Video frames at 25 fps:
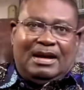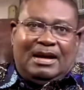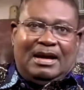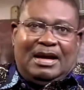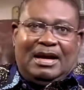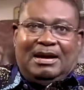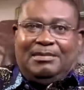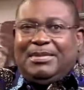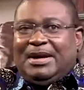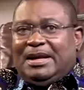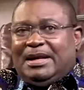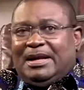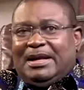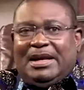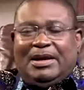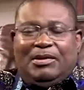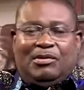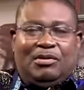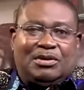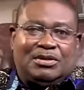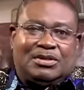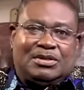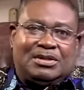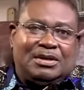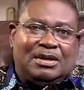I mean,
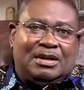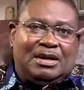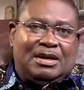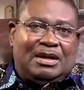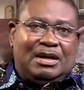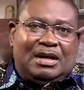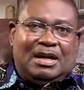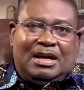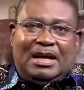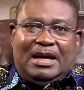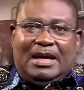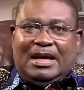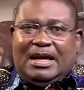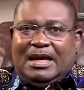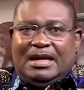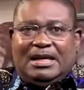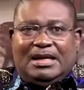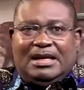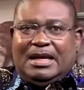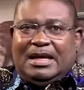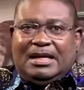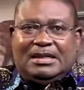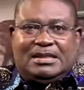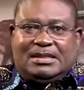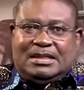
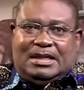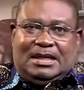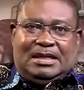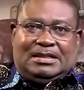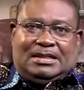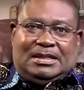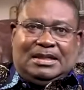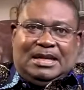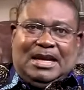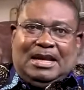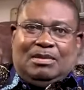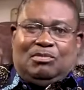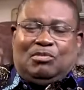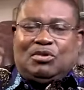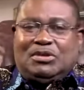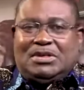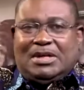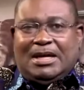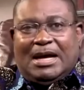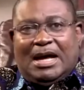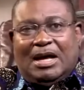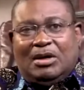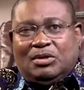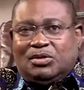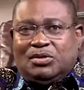his name was
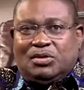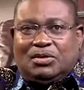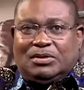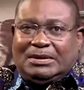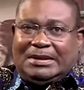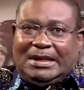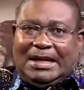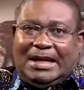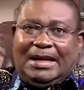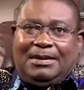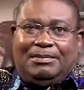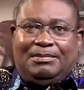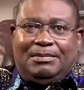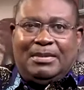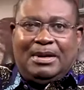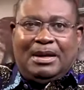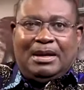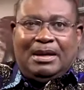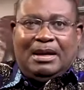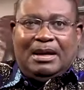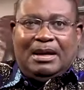a household name.